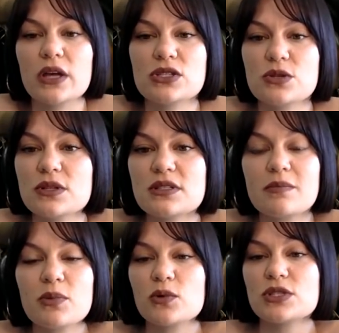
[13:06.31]
As soon as
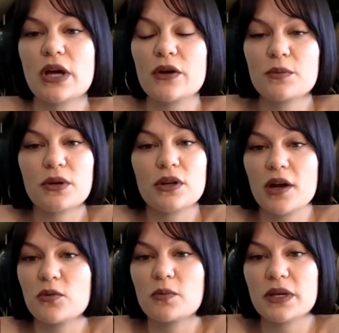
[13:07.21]
them borders are open,
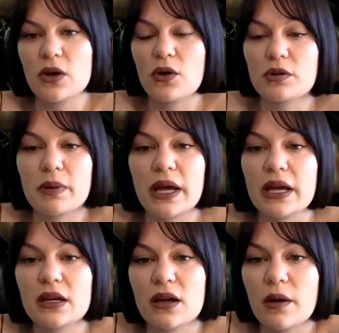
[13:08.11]
I will be on a
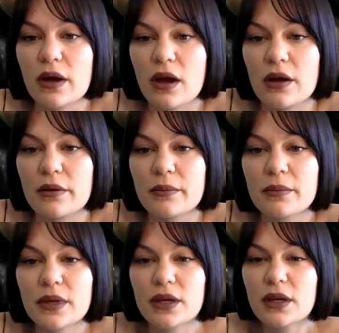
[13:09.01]
plane going home.
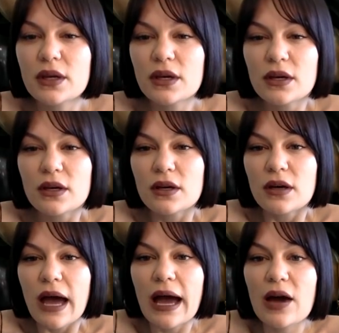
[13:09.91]

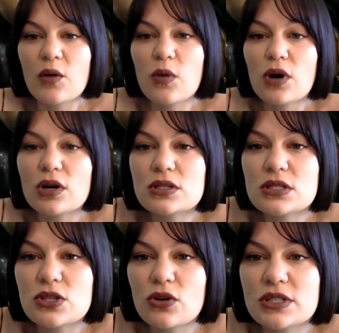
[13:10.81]
How
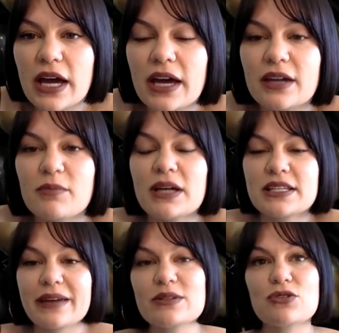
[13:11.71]
was your day? My
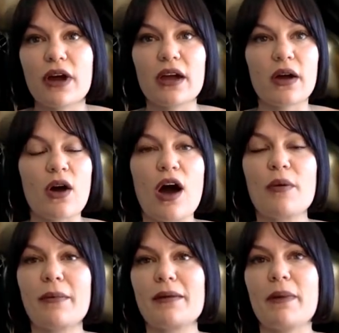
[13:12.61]
day was great. I got up,
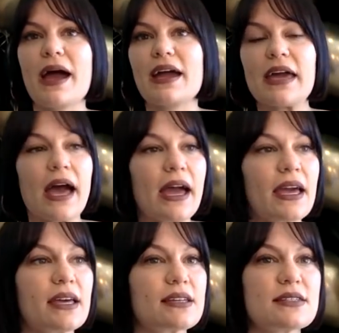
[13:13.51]
I made
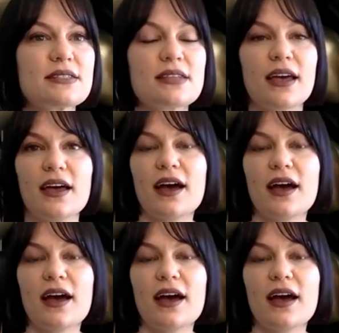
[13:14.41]
pancakes.